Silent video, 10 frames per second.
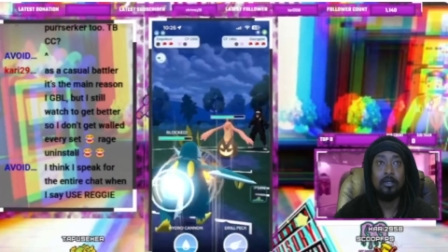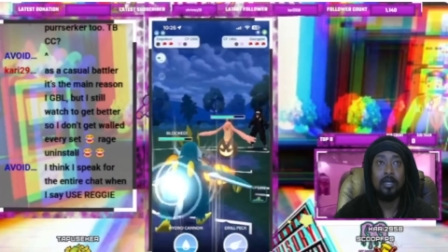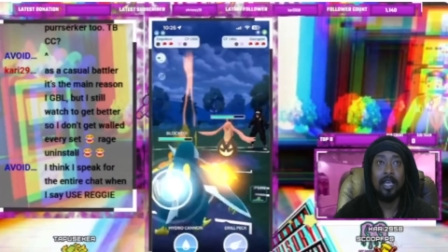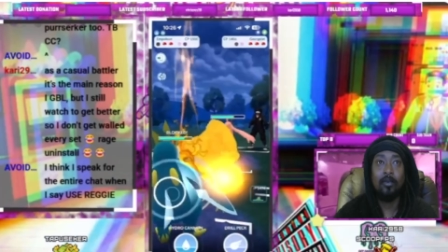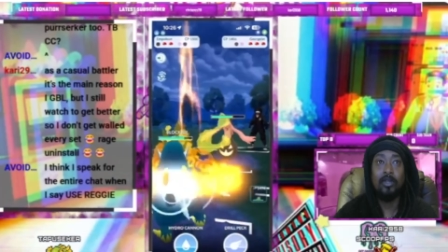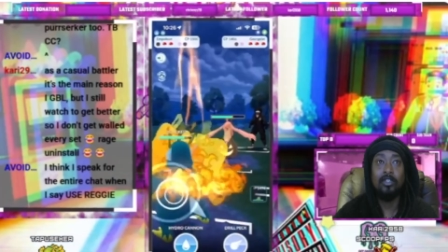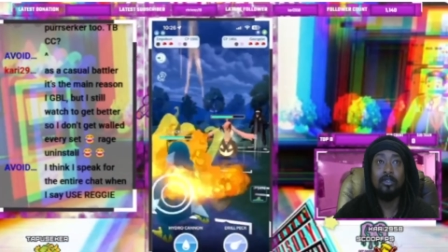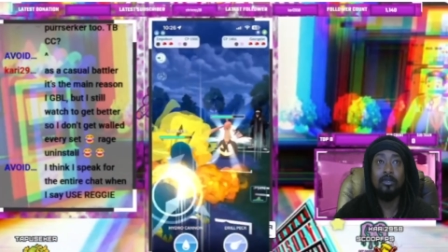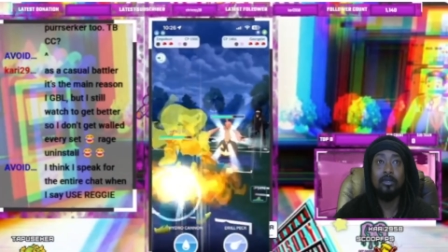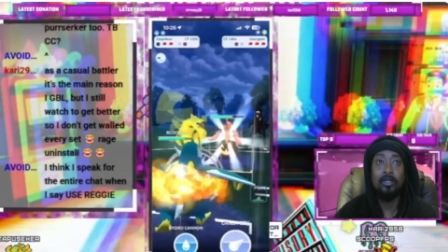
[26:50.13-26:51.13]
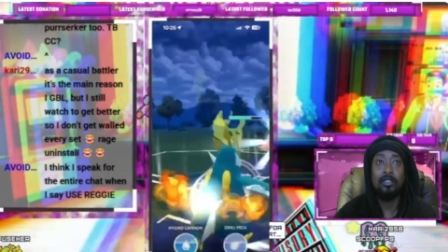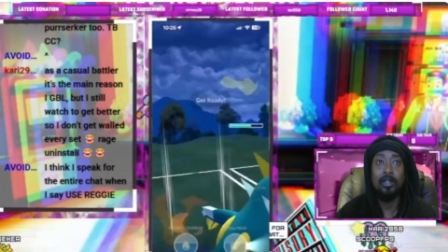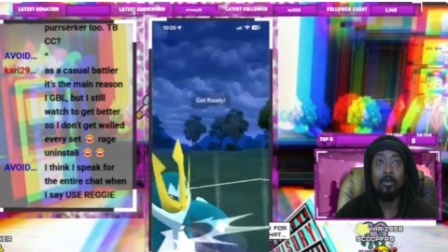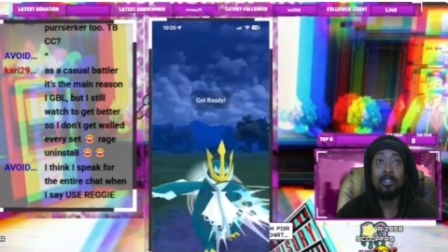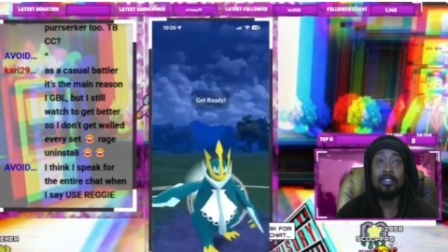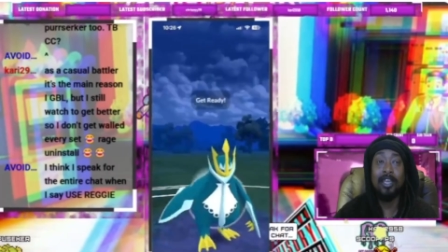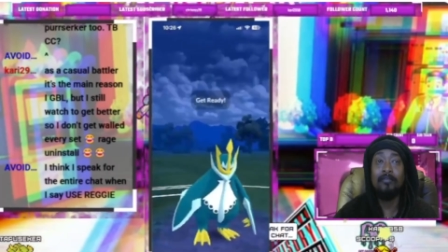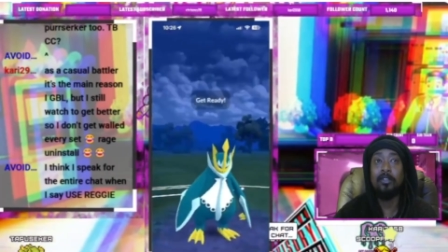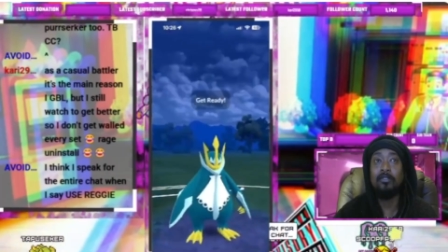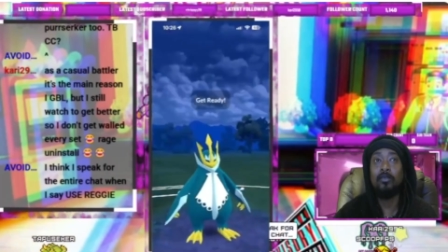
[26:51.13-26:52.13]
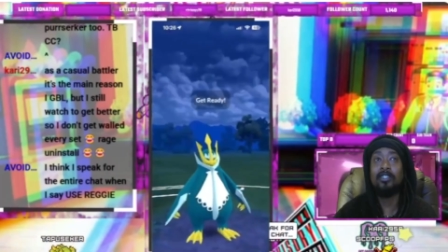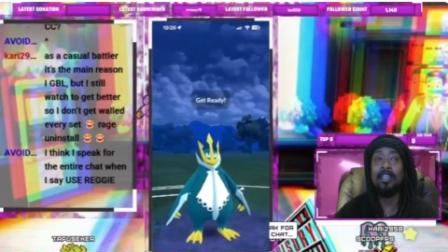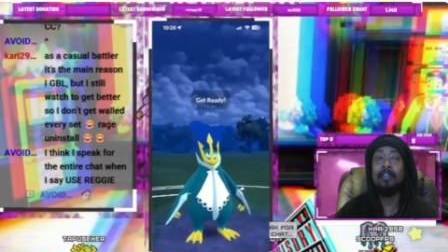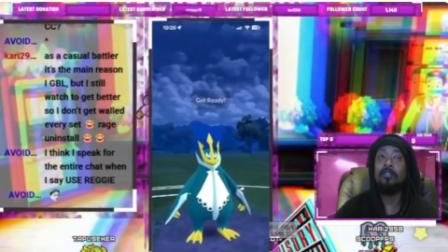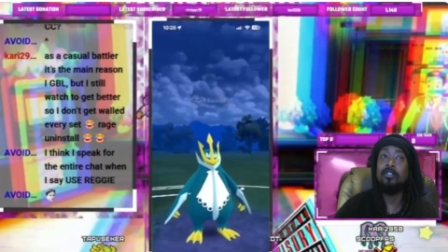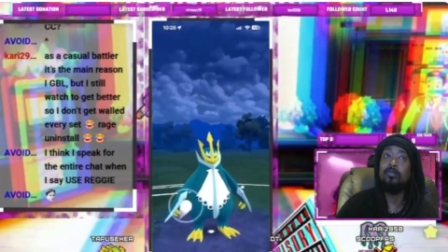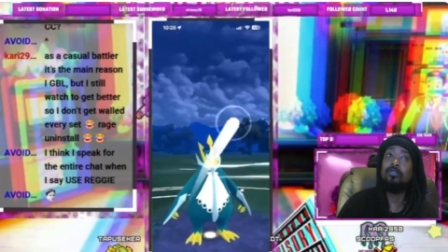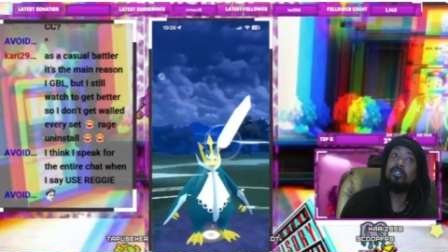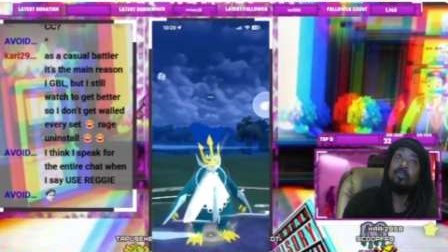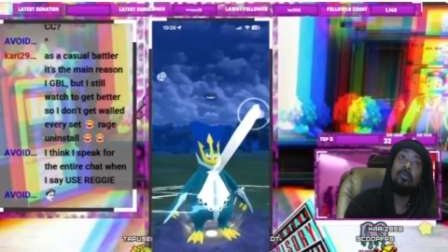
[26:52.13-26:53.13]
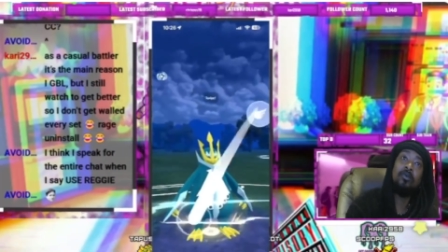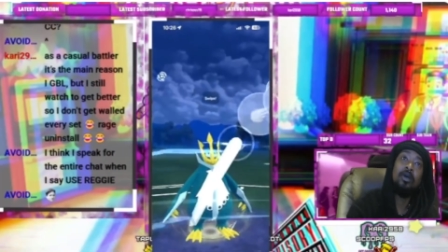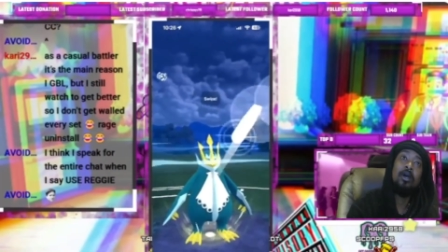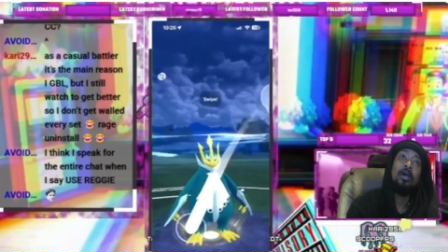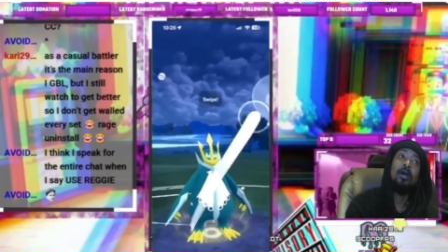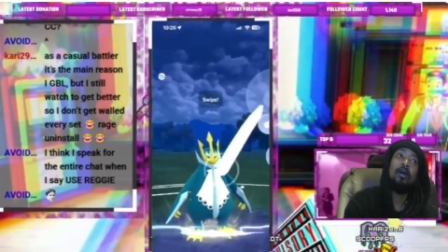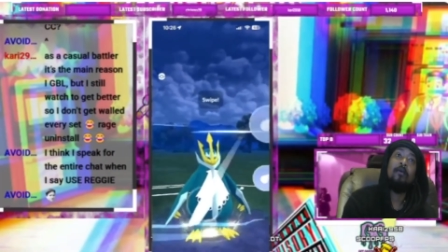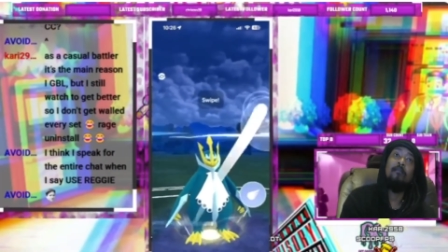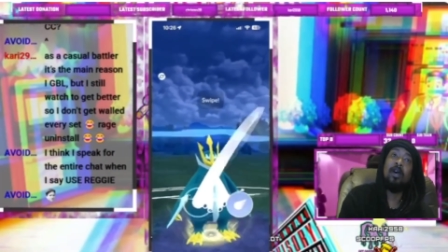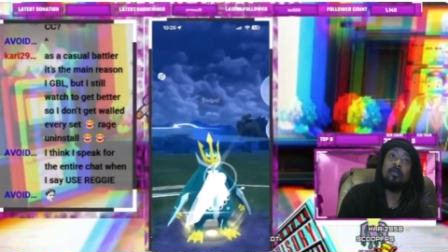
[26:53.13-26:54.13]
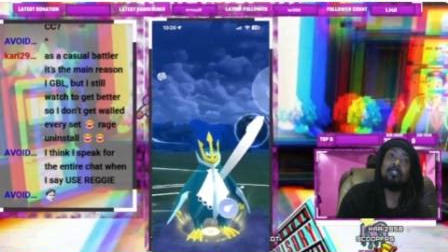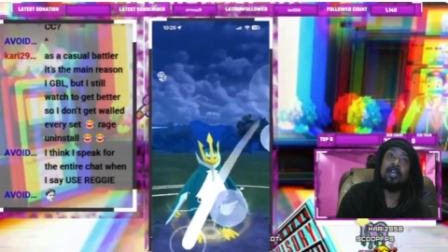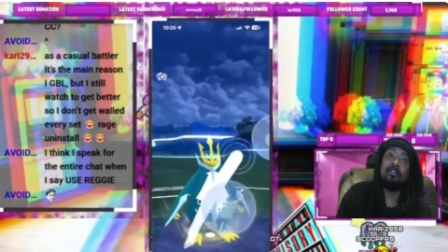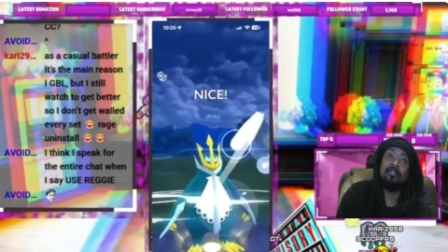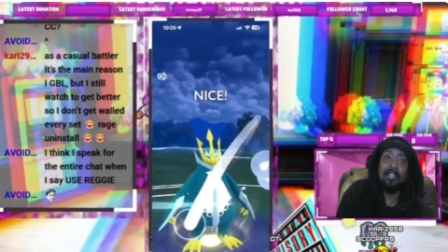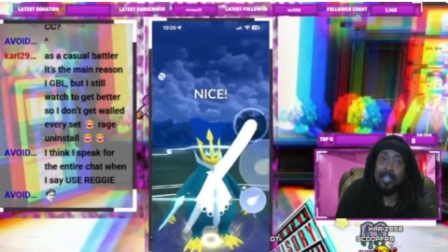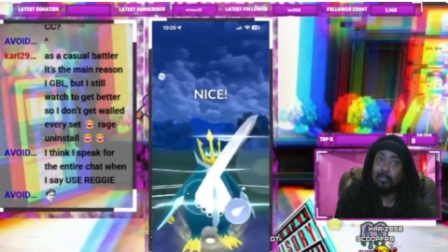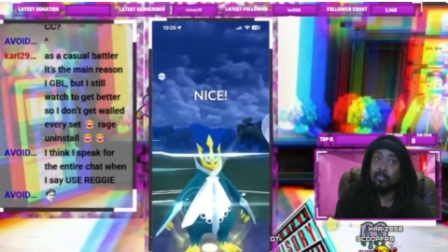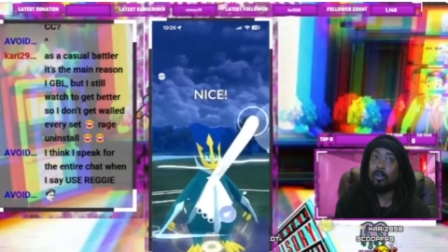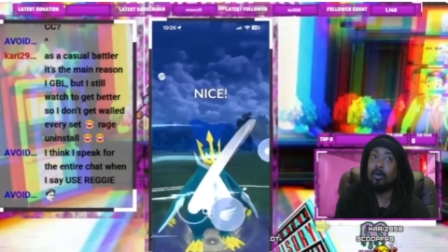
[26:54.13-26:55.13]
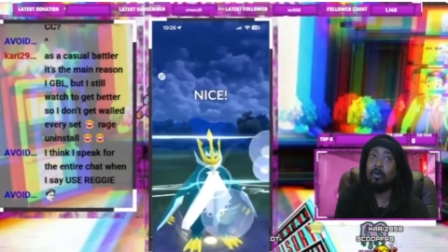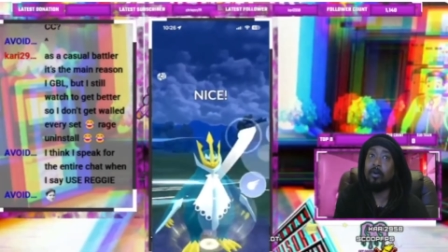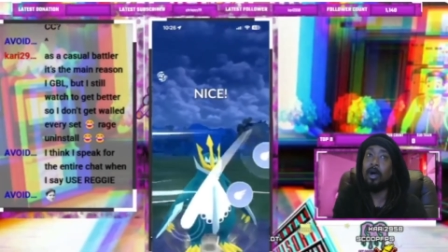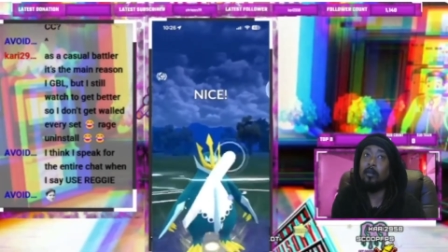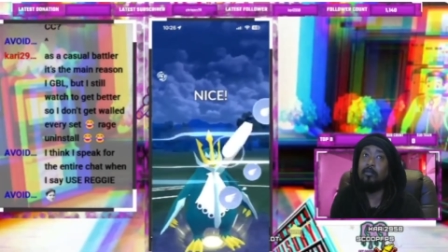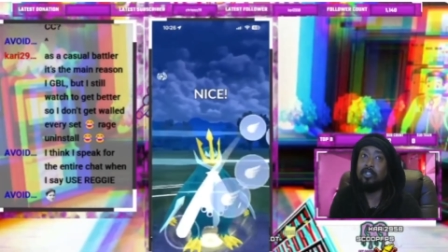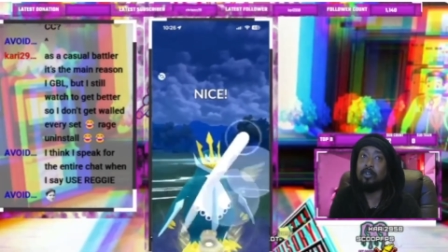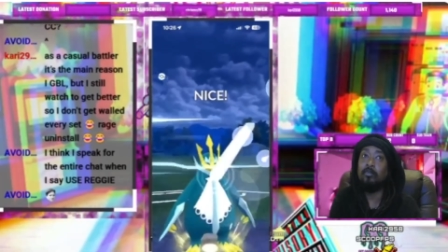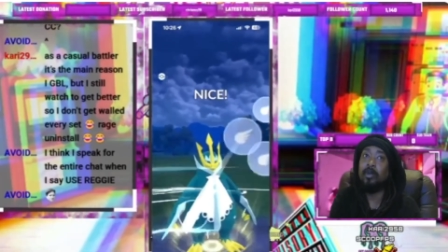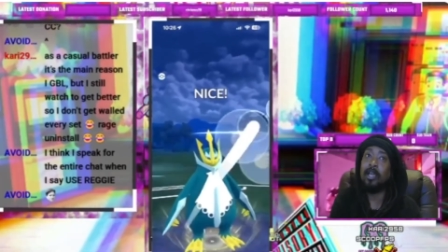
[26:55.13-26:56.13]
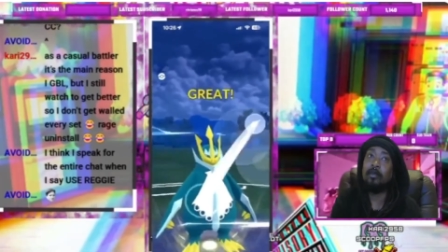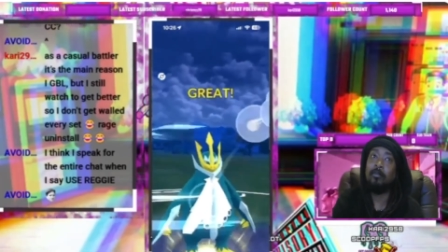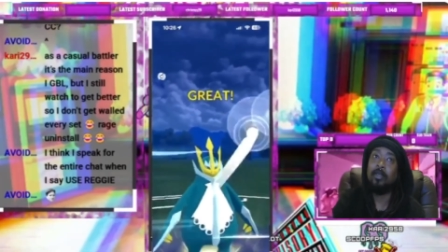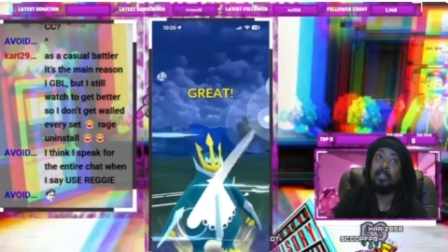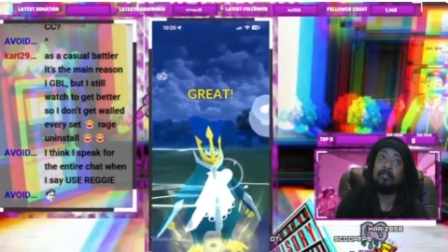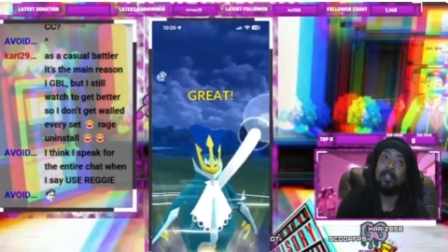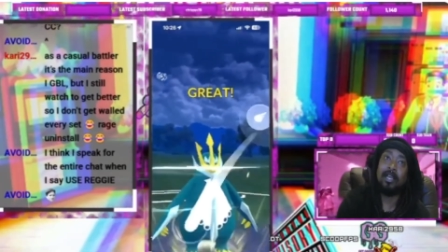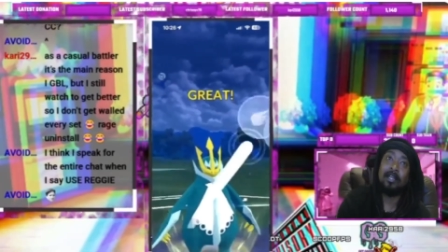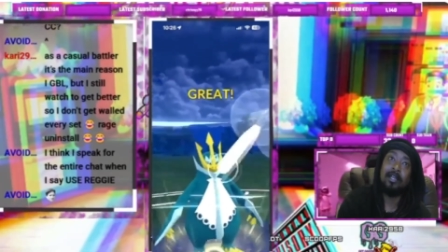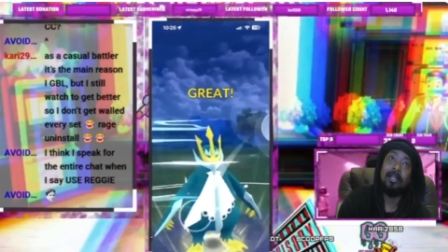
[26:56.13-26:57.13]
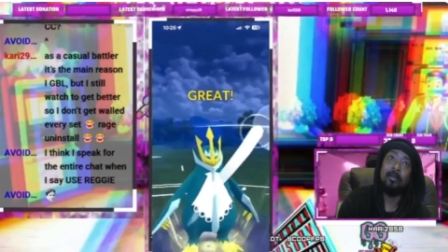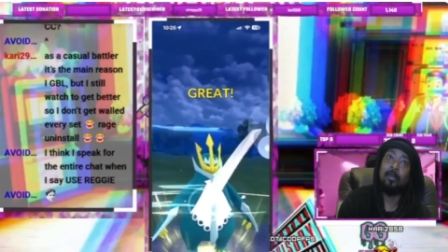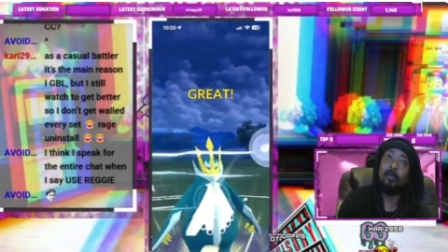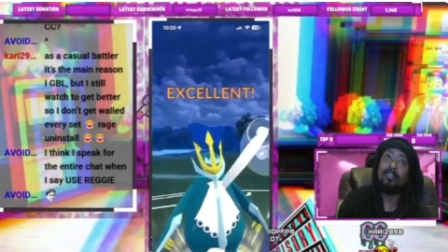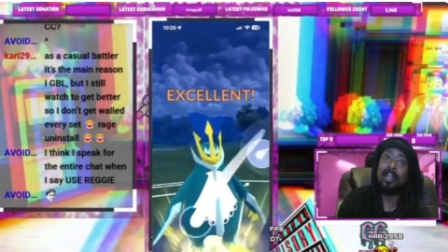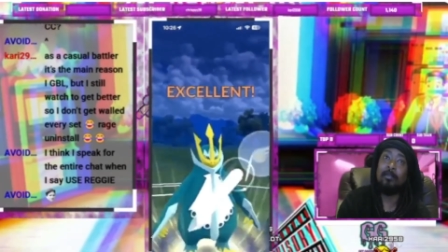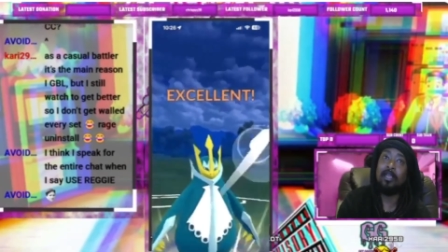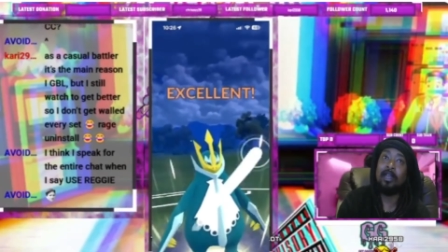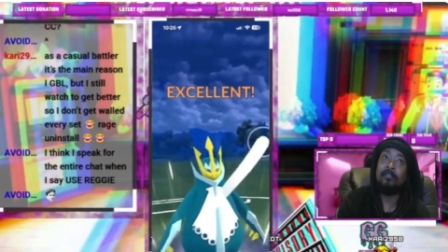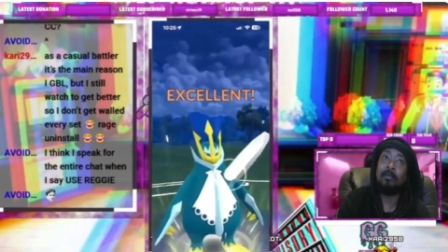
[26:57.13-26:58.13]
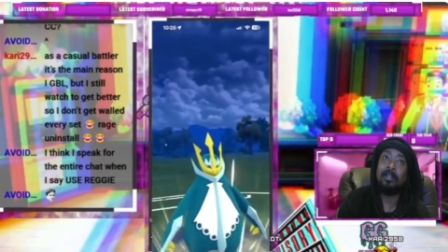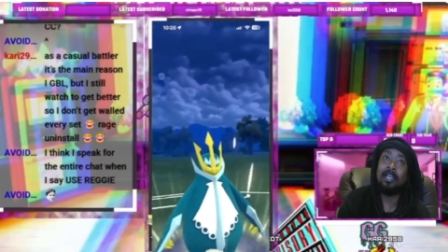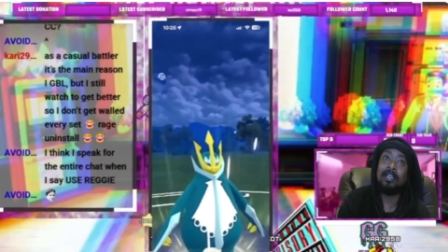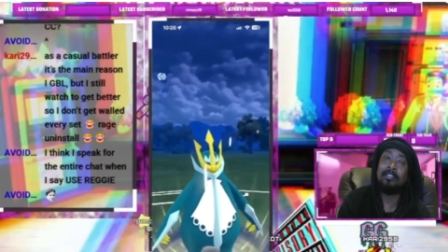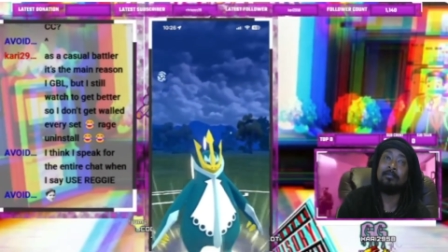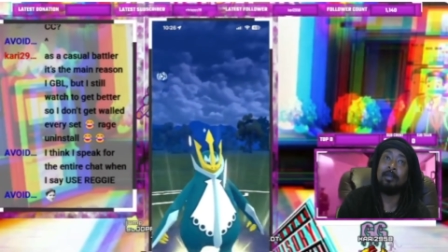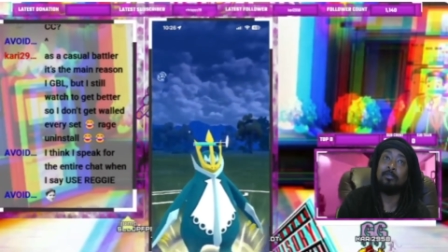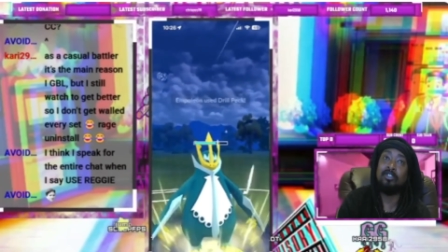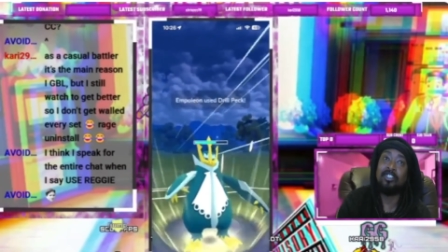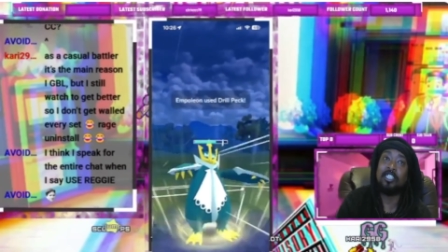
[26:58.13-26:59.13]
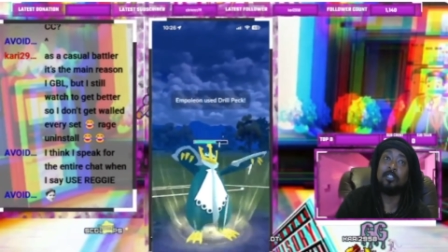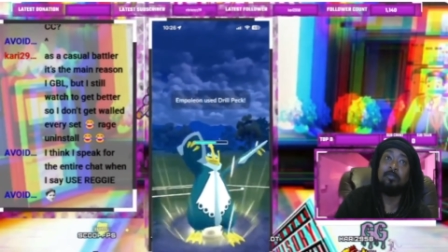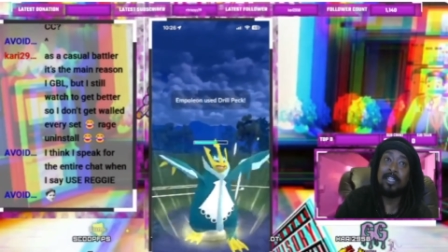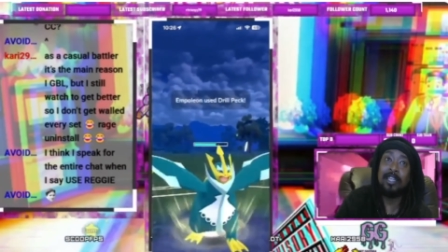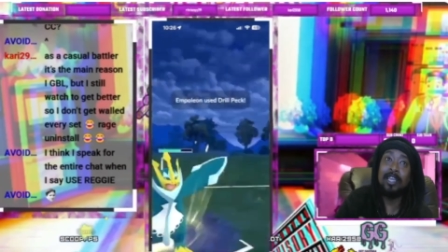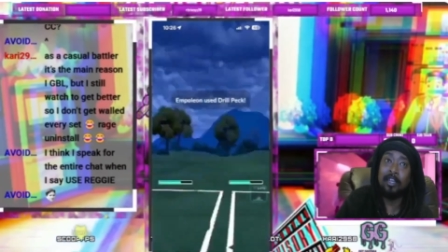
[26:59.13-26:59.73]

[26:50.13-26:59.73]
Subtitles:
and we do, so that we're safe to do two metal sounds and throw a drill peck because of that. And we always got to be careful about that because sometimes you're just expecting it. You're